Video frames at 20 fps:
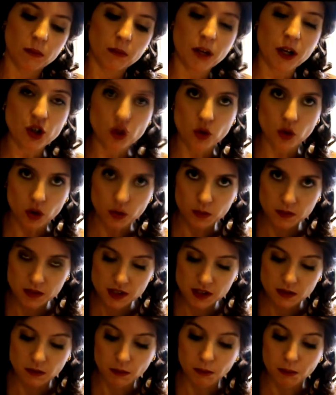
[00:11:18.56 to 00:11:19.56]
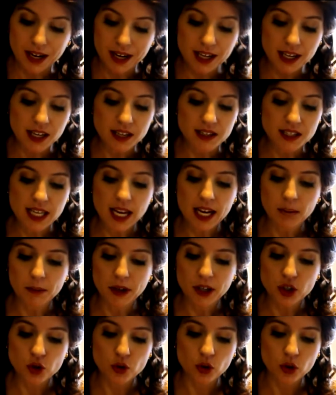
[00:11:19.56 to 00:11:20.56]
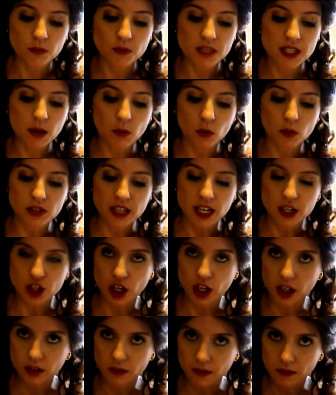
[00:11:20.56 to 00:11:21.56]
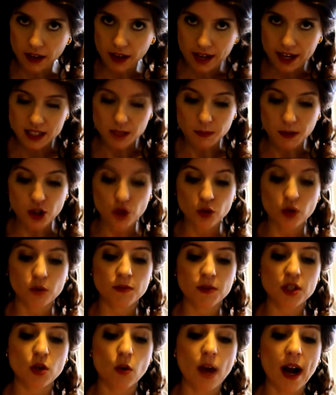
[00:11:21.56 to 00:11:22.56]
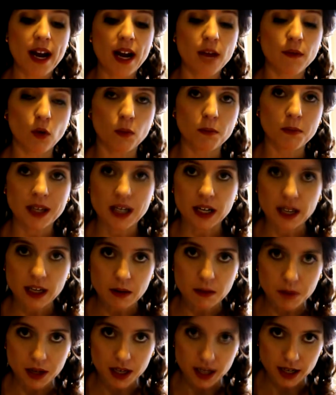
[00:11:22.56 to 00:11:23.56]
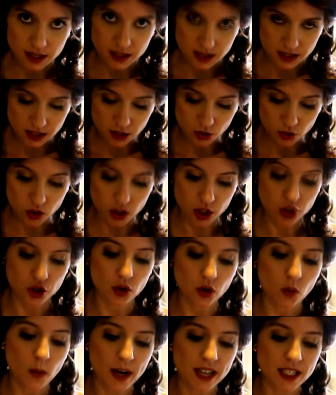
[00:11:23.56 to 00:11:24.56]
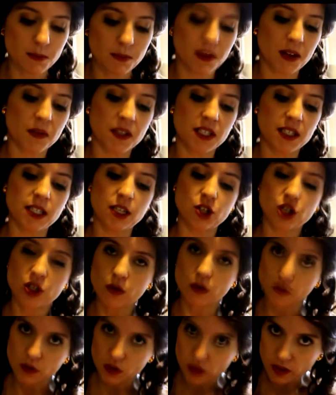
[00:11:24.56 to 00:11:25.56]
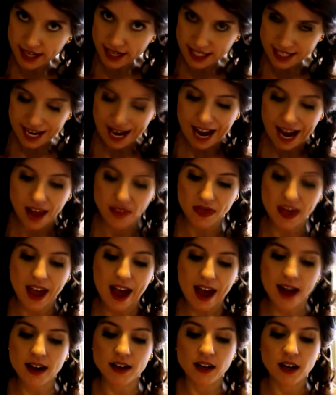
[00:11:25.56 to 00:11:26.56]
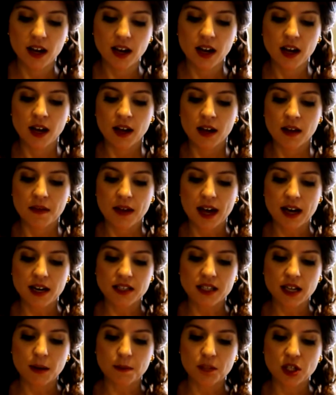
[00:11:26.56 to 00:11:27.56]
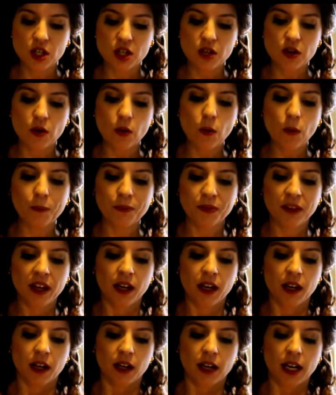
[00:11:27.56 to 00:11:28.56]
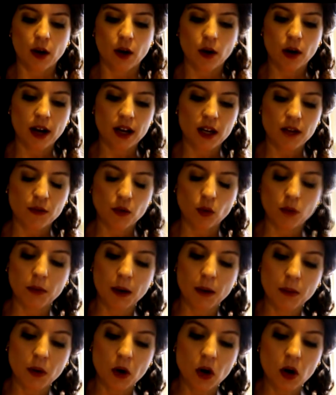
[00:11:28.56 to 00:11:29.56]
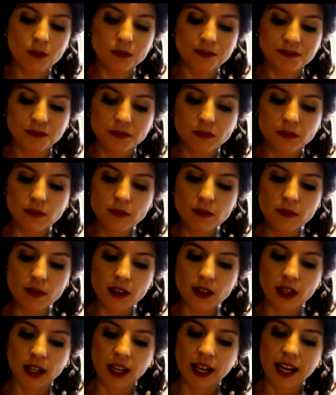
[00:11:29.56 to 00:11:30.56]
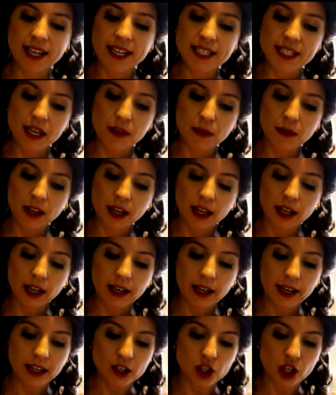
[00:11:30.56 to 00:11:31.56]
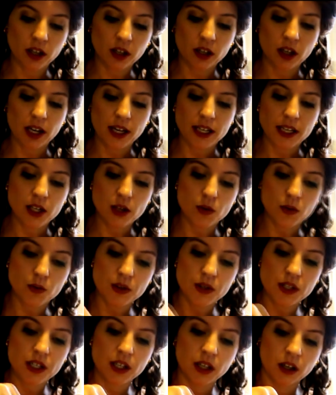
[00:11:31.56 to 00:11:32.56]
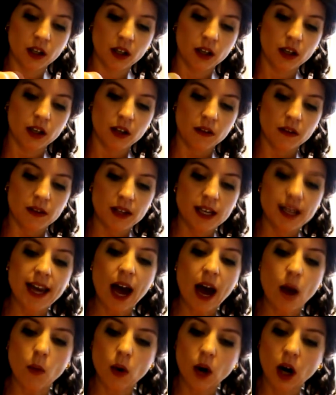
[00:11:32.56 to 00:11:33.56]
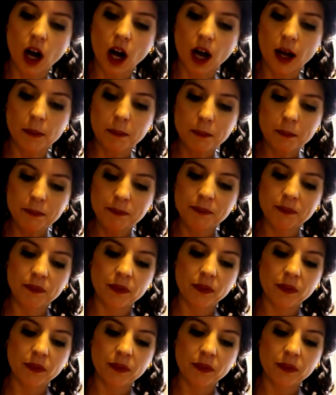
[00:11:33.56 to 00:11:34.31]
mushrooms. My kids hate mushrooms. They won't touch anything that has mushrooms, so I have omitted it, but it is the traditional way to make this dish. So if you'd like to add that, that is up to you. Now, if you remember, as a thickening agent, I used the Gower gum.